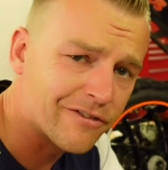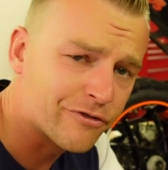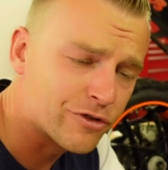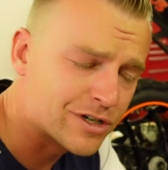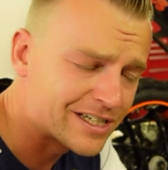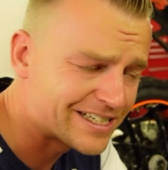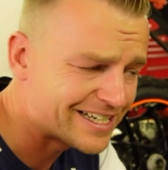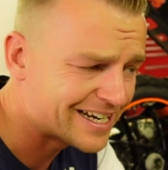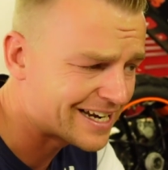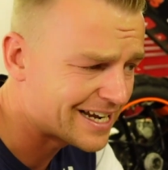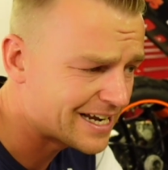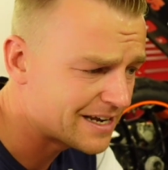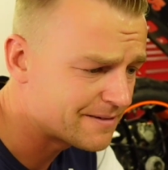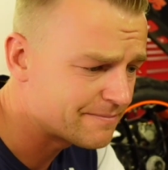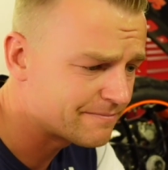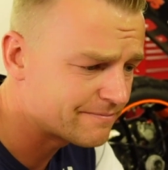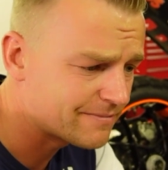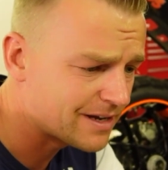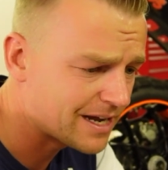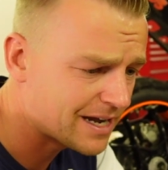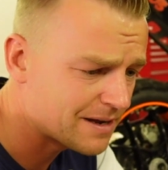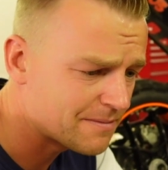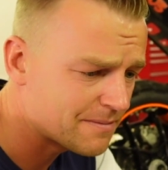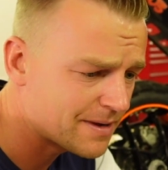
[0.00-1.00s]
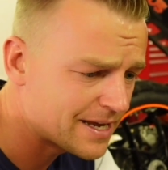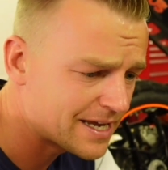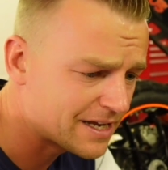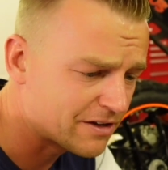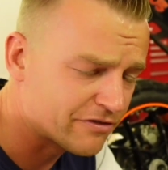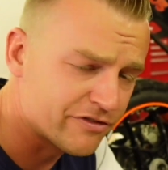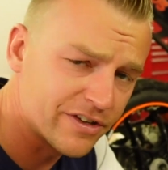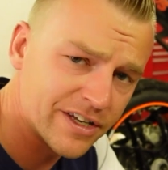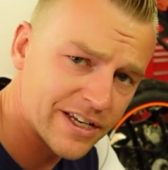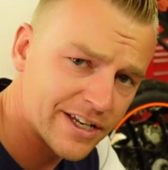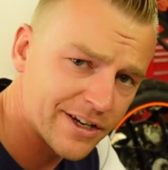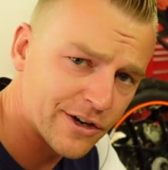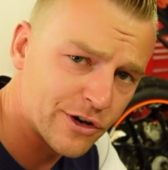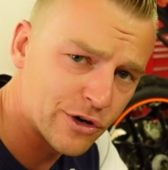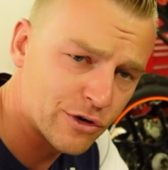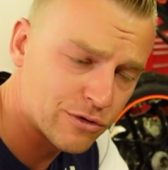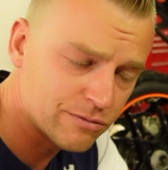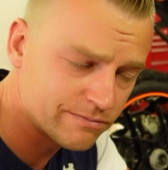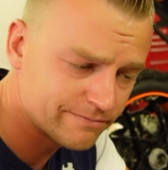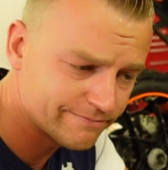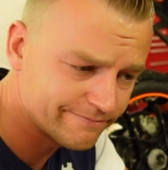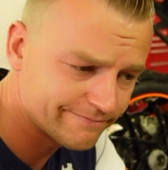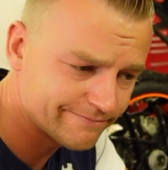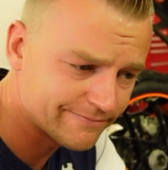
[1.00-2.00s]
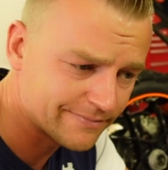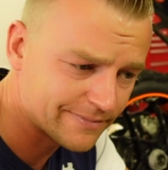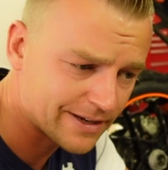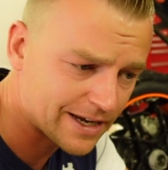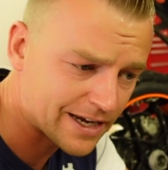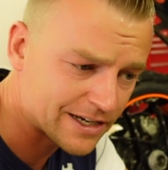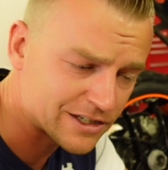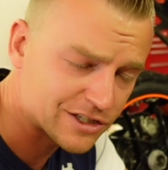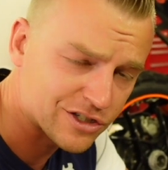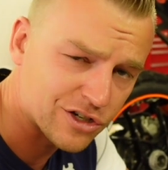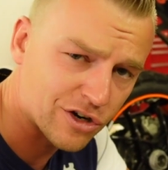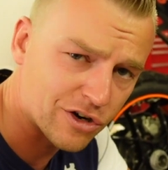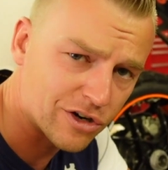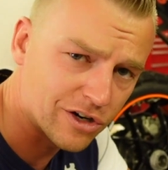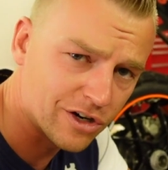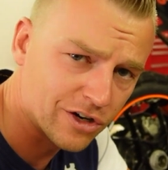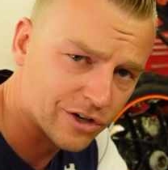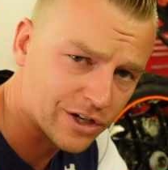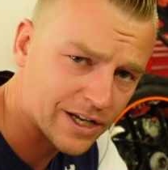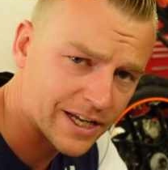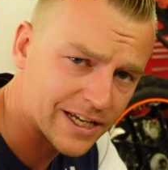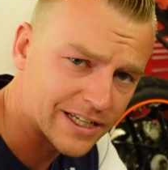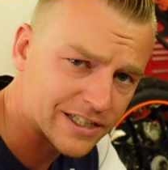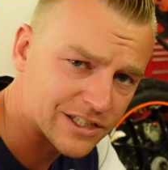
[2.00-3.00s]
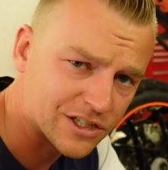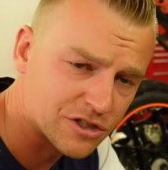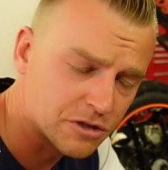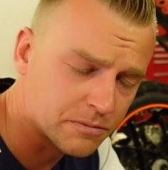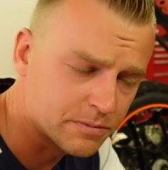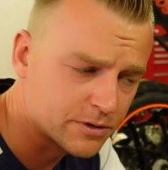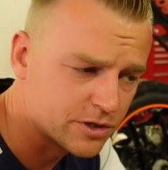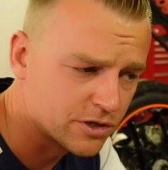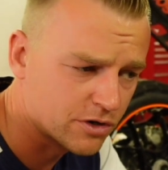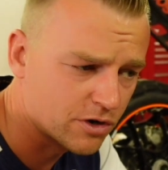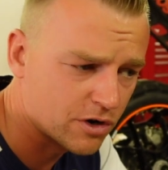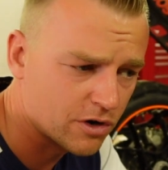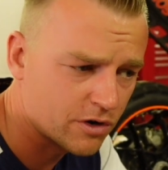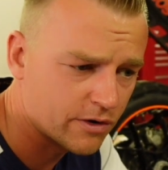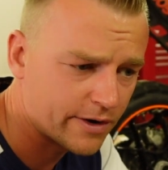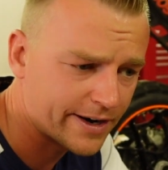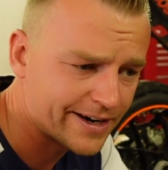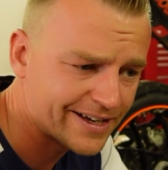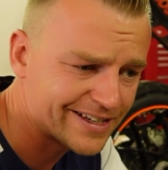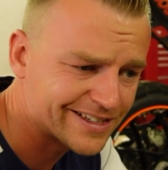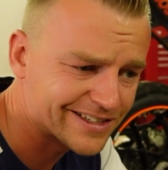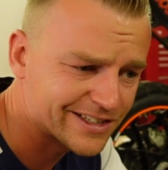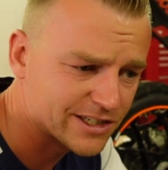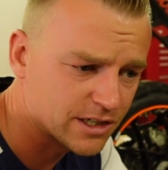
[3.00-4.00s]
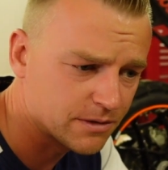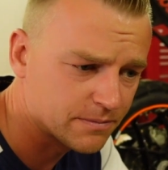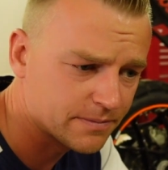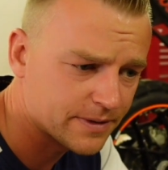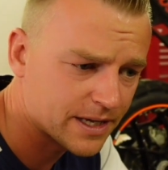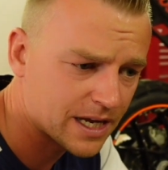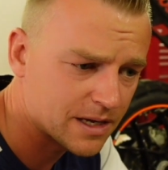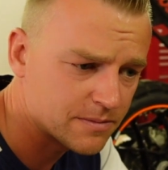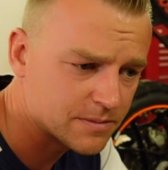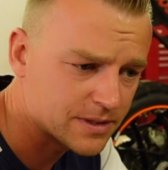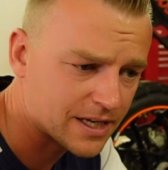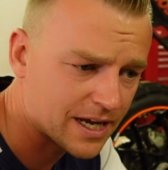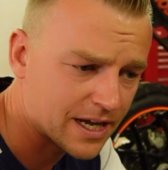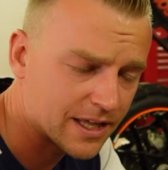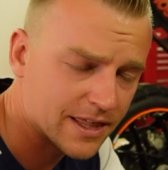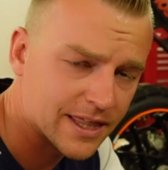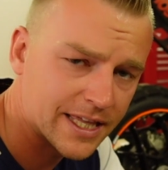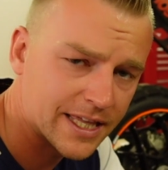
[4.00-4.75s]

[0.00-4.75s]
every time I make a video, I start looking at Super Duro and sometimes I